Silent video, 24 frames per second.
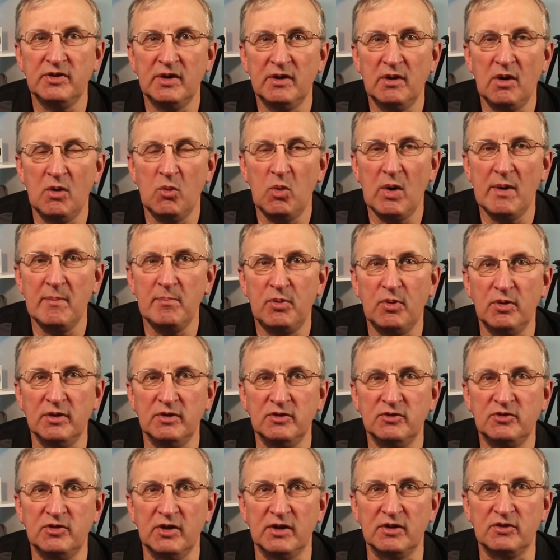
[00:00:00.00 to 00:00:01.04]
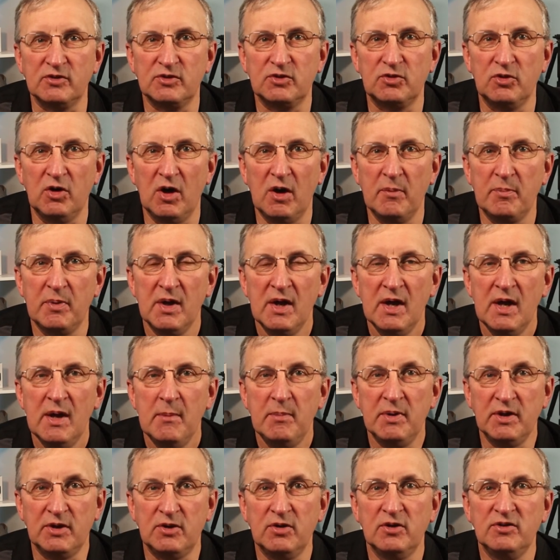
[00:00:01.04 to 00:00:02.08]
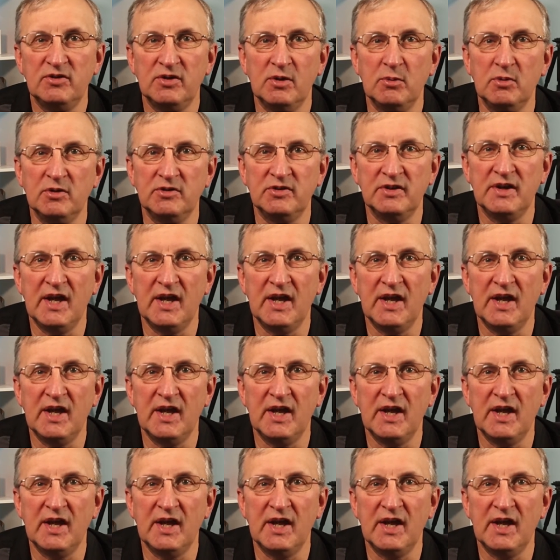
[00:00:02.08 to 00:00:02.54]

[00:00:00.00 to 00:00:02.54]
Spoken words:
there a 1.6 crop because it was an